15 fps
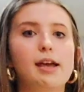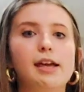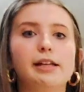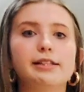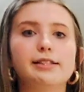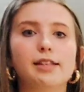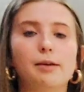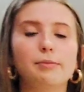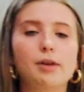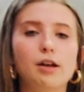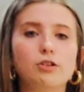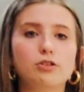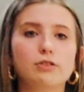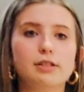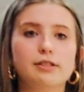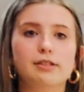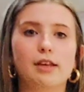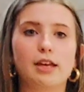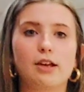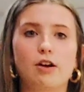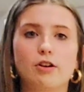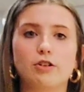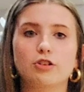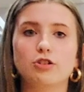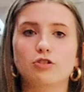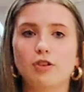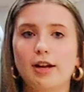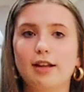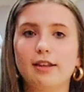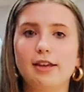In some countries like
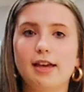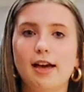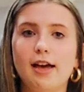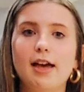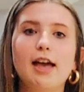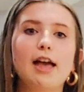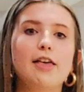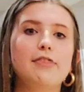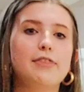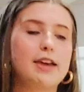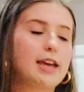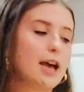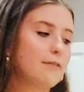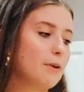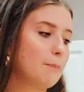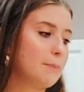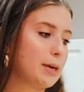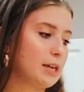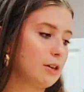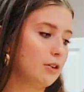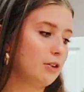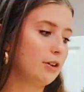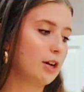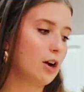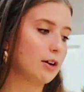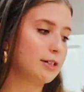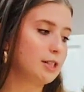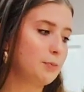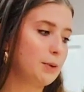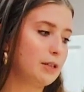Australia, they have a ban on
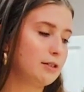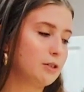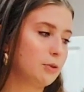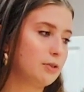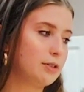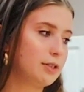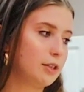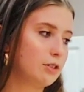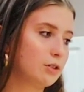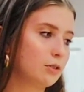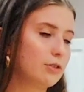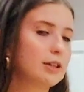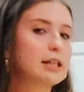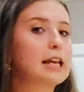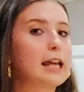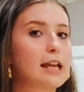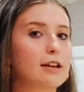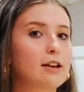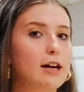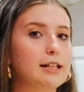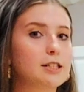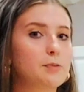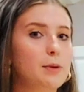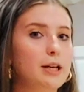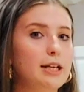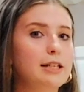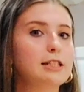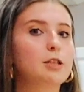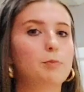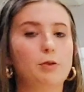oxybenzone sunscreen and
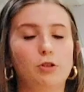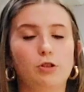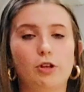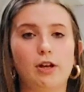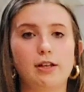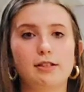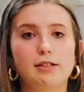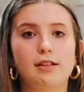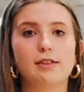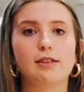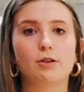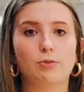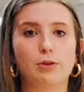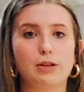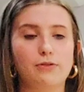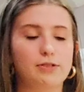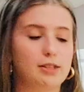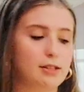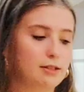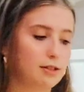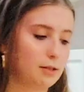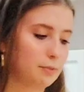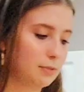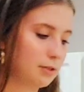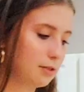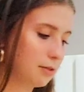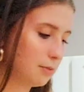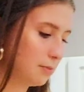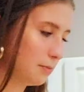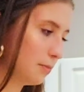cosmetics to protect their reef
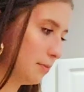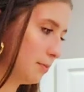systems.